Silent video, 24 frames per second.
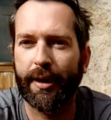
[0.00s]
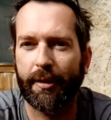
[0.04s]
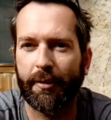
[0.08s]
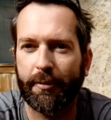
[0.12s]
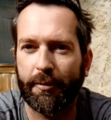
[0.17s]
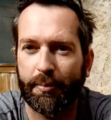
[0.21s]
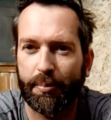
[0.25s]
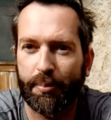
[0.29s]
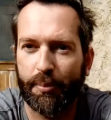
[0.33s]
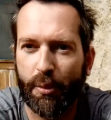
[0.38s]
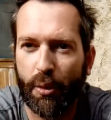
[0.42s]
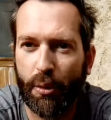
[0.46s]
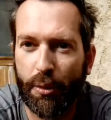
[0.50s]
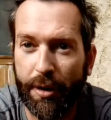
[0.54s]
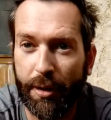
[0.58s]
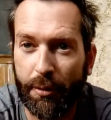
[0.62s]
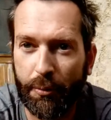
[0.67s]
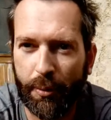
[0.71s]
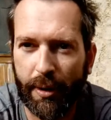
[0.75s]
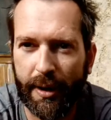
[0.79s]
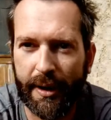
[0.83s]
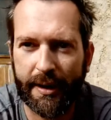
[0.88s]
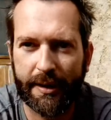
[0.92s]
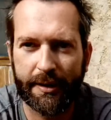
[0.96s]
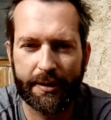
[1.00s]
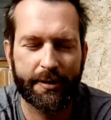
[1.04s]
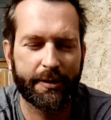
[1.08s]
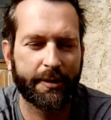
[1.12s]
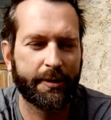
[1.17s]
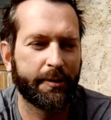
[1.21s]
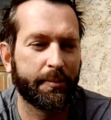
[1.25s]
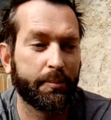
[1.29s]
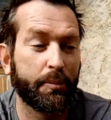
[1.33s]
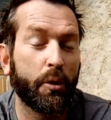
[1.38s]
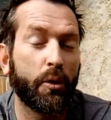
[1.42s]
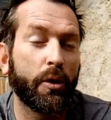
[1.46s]
that are more
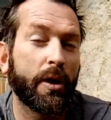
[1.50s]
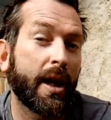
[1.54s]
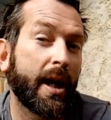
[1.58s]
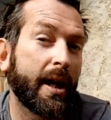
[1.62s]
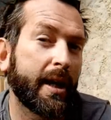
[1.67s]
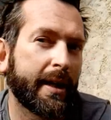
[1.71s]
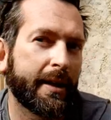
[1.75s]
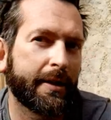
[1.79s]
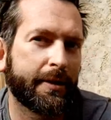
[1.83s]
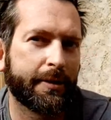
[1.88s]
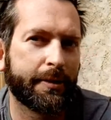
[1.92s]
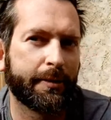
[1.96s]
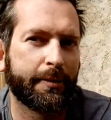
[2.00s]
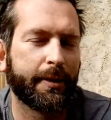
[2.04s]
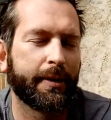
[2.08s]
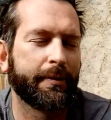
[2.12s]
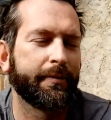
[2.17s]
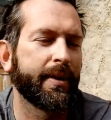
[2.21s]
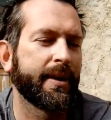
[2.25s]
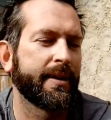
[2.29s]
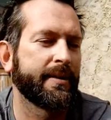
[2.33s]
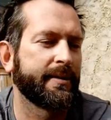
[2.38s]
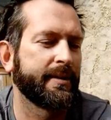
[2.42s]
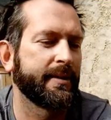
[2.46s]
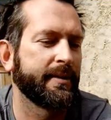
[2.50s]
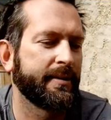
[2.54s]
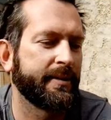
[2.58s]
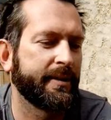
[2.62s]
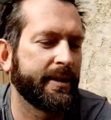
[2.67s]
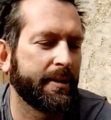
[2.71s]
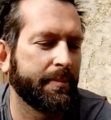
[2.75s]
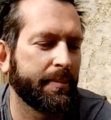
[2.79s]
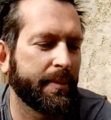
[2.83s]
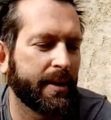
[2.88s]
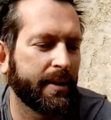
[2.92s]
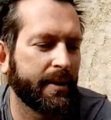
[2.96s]
likely to invest in
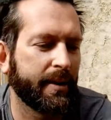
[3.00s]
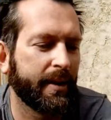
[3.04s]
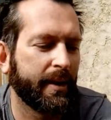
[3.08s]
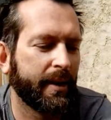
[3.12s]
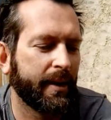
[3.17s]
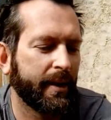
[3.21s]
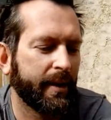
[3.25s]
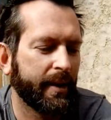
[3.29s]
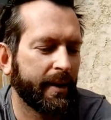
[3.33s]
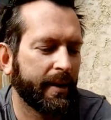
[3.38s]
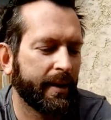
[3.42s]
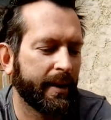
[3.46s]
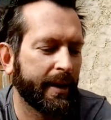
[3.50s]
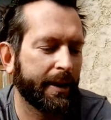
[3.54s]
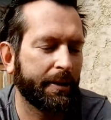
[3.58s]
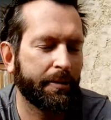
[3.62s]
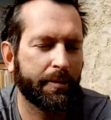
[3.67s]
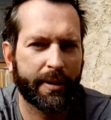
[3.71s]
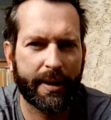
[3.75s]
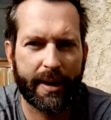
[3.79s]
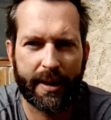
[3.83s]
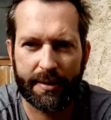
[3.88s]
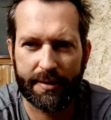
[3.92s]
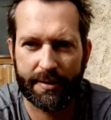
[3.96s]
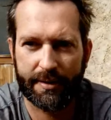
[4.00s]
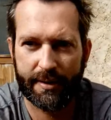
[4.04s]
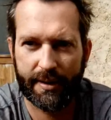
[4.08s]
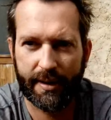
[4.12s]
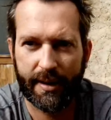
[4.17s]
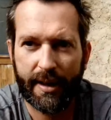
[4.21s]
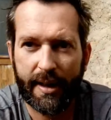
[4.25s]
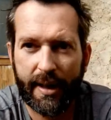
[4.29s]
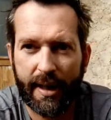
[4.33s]
Steem than anyone else.